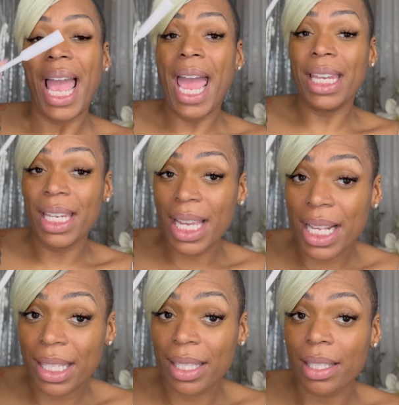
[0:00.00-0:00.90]
And
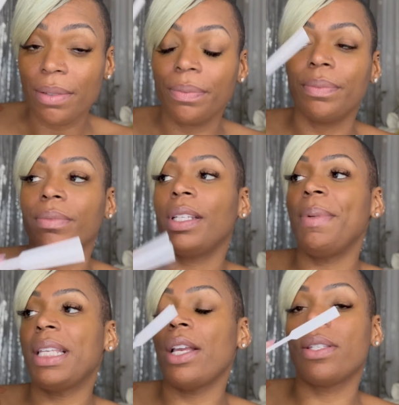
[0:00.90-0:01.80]
this, let
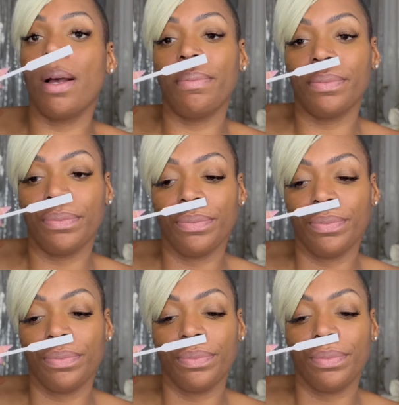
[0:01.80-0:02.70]
me tell you something.
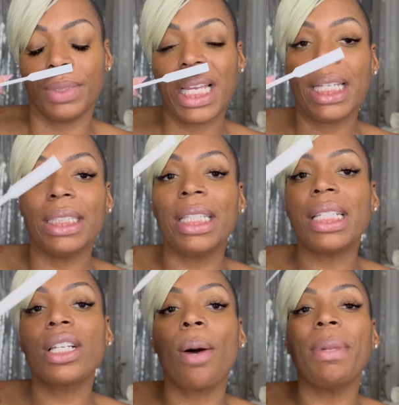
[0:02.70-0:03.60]

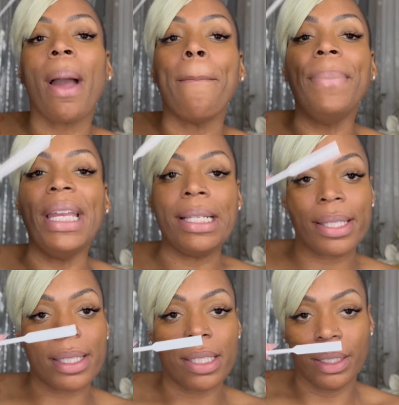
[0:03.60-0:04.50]
This gonna be a
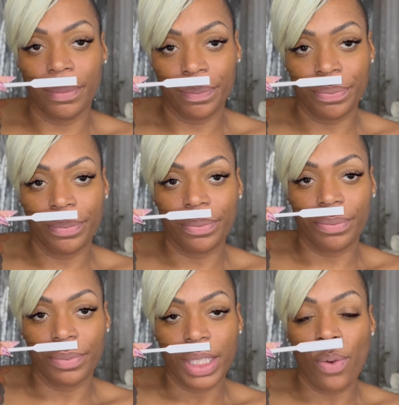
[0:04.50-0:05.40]
beast.
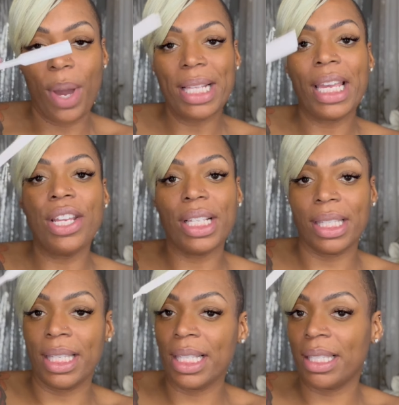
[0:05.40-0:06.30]
When I tell you
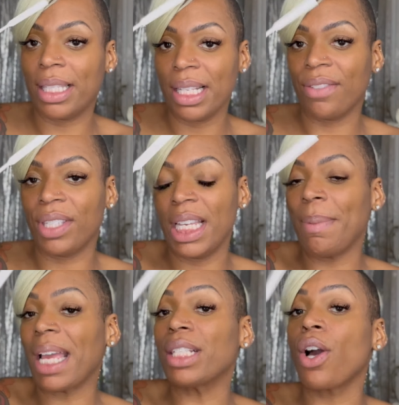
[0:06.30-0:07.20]
this
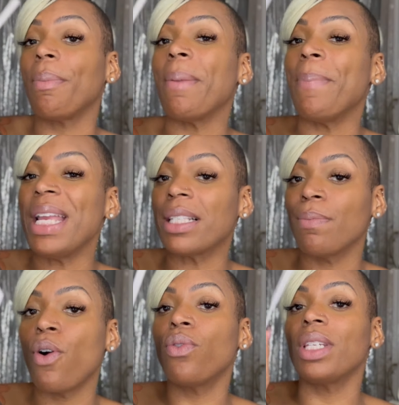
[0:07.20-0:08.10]
seemed like it's gonna be beast
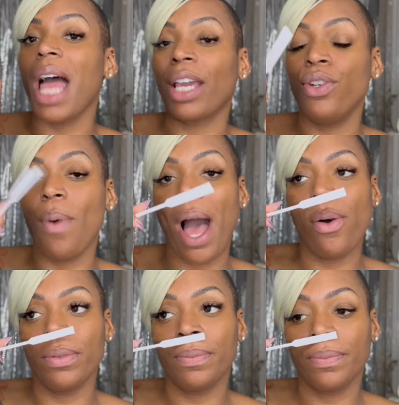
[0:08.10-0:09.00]
mode, knock you out.